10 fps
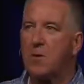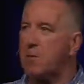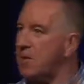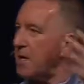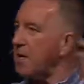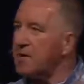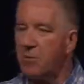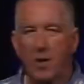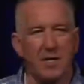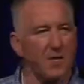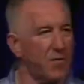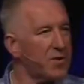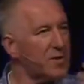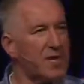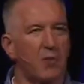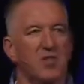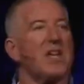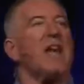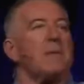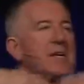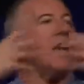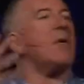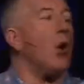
it would be one of these verses that would just kind of take